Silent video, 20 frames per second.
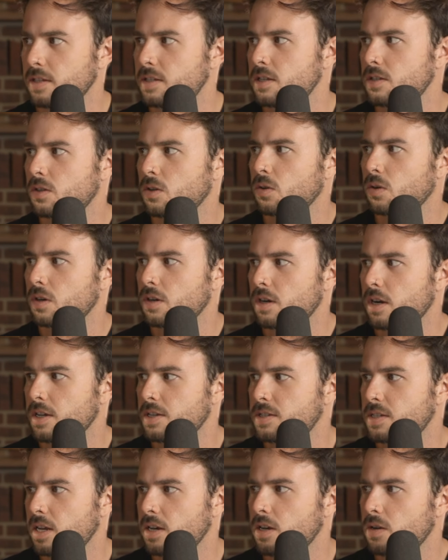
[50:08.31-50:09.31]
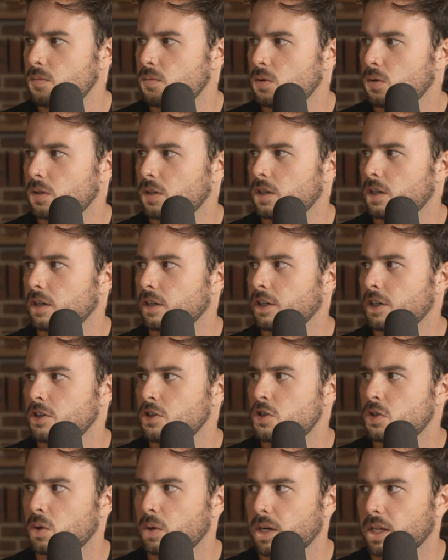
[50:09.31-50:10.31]
This is your ascendant ruler
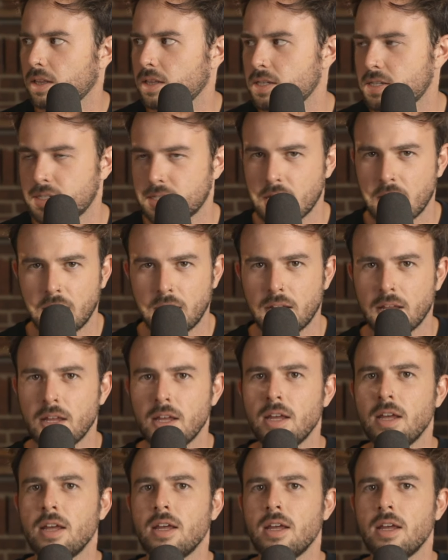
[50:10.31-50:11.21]
conjoining the sun.